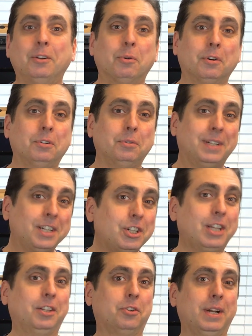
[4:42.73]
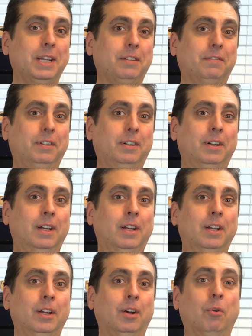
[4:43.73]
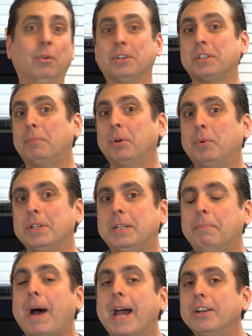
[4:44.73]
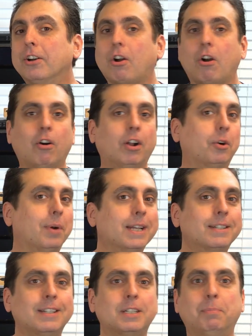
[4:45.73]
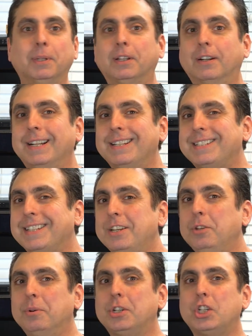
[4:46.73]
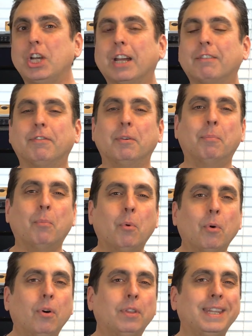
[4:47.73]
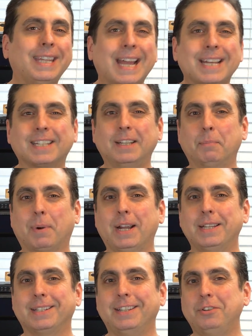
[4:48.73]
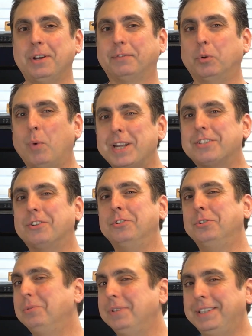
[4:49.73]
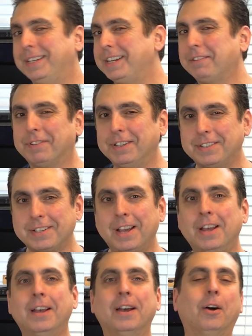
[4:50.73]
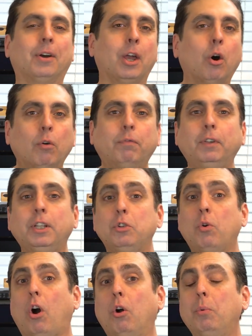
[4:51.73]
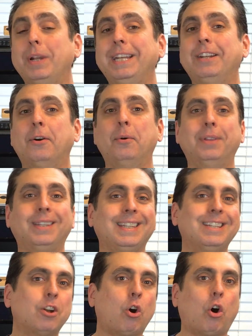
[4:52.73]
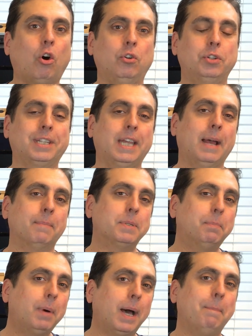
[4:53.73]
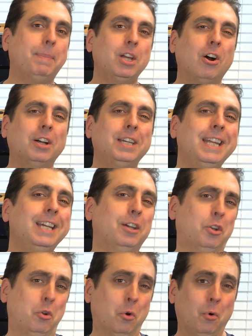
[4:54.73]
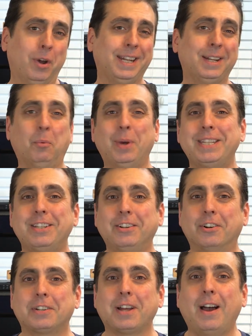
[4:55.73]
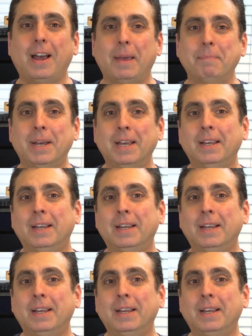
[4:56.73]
in order to initiate the transfer? Or someone wants to buy your car on Craigslist, but they're going to send you a check for more than the asking price, and then you have to Western Union the difference. Okay, hopefully you already know that these are all scams, but beyond getting annoyed and wasting your time,